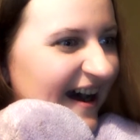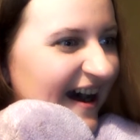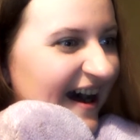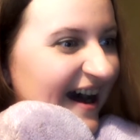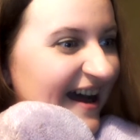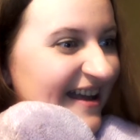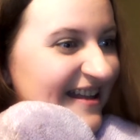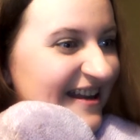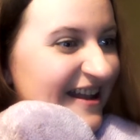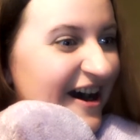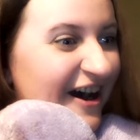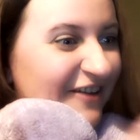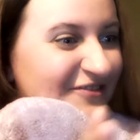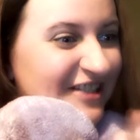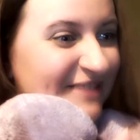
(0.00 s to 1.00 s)
I
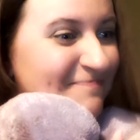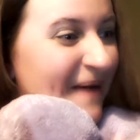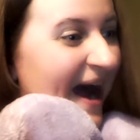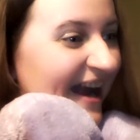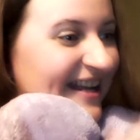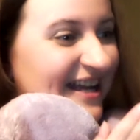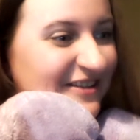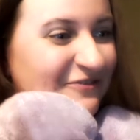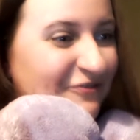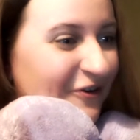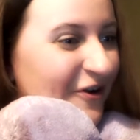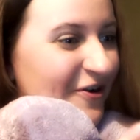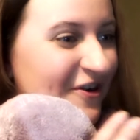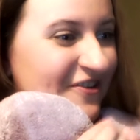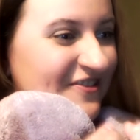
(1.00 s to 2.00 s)
love the back and
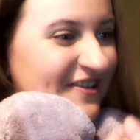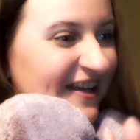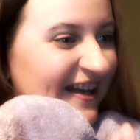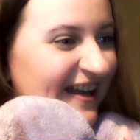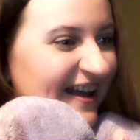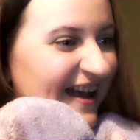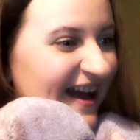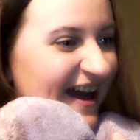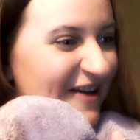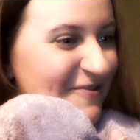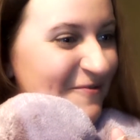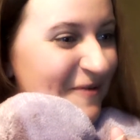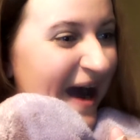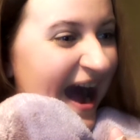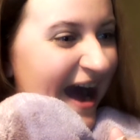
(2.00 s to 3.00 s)
forth.
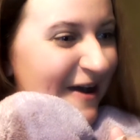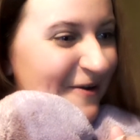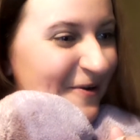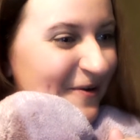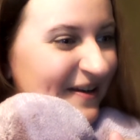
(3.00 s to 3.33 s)
Wow!